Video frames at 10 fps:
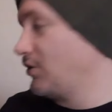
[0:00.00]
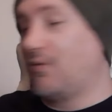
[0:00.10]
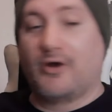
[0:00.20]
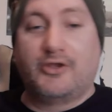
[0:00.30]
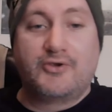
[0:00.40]

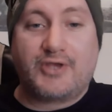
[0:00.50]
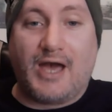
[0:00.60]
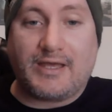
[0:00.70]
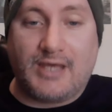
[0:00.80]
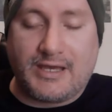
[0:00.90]
Or usually
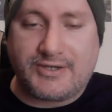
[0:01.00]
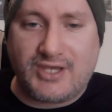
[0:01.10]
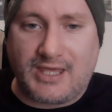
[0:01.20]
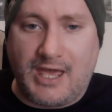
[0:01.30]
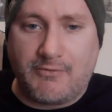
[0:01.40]
I
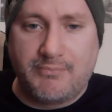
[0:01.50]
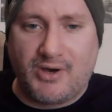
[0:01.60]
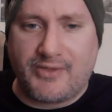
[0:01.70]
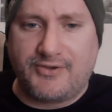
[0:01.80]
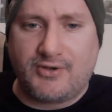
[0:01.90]
check every
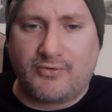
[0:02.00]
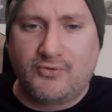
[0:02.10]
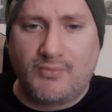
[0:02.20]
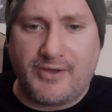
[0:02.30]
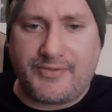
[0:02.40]
month,
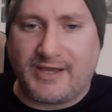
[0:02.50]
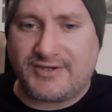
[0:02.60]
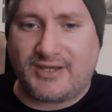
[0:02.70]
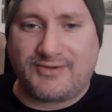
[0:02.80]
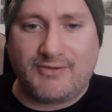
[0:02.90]
new month I
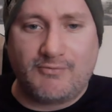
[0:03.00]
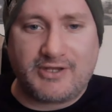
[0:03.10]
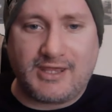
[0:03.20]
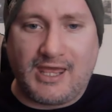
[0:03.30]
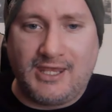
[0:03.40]
check to see what
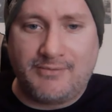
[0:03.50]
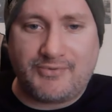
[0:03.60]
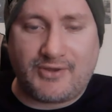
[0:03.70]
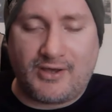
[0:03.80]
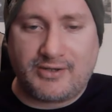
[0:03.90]
the
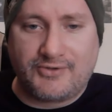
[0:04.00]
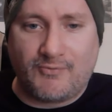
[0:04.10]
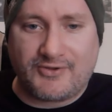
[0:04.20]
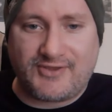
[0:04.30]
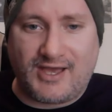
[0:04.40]
games on this
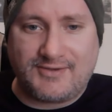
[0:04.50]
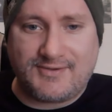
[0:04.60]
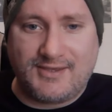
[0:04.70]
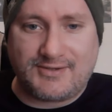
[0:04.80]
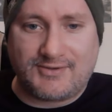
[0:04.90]
one site
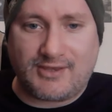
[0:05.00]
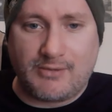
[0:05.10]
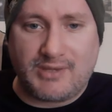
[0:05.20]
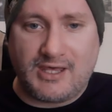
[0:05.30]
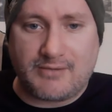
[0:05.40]
says that's
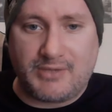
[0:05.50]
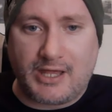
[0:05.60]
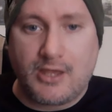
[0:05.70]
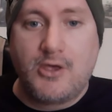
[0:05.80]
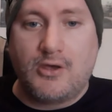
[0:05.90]
coming out and be
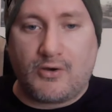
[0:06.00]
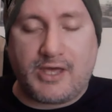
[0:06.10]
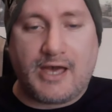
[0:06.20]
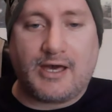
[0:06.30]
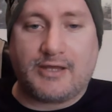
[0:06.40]
like,
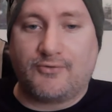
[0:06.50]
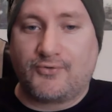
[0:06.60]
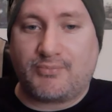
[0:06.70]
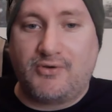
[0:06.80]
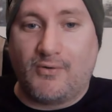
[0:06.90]
okay, I got those
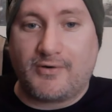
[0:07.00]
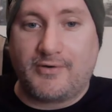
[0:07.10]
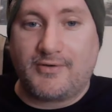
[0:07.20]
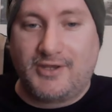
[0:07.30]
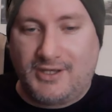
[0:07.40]

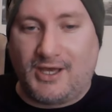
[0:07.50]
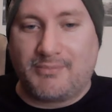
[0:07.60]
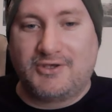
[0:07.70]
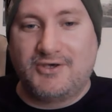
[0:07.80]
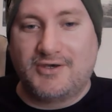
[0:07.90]
pre-ordered.
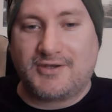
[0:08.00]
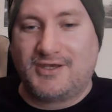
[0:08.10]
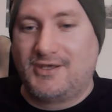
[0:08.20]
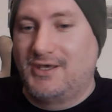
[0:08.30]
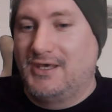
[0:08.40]
I'm good.
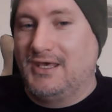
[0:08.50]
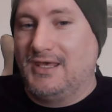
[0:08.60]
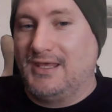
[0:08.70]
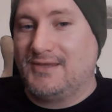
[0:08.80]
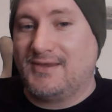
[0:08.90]

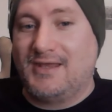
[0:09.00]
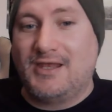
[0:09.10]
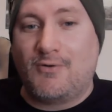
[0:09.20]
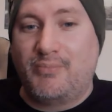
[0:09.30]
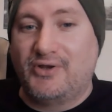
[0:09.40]
And so they
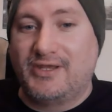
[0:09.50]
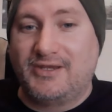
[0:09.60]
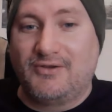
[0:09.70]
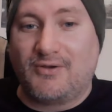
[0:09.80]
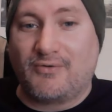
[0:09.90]
don't put
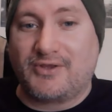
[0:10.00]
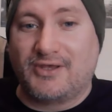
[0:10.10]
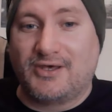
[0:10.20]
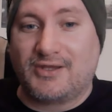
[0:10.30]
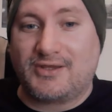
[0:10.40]
in,
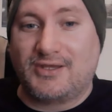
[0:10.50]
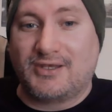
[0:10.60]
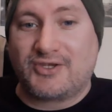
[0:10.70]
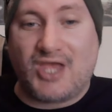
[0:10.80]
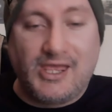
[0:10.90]
the
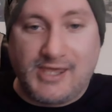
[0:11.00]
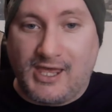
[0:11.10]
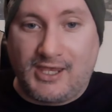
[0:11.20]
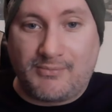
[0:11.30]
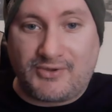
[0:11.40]
J
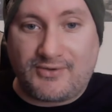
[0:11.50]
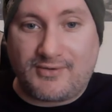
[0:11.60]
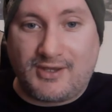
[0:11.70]
games.